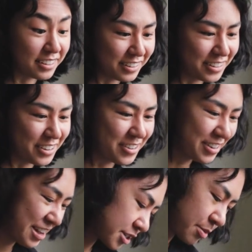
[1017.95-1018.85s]
you
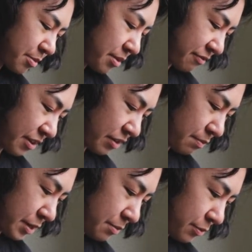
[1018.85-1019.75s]
know. Some of my
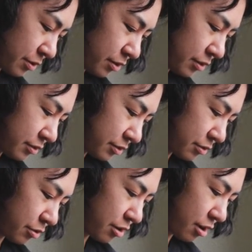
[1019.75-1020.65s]
favorite people
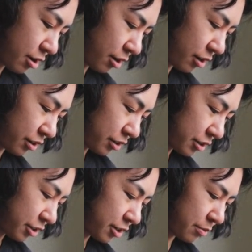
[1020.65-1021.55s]
are
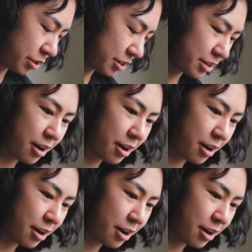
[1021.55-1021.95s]
community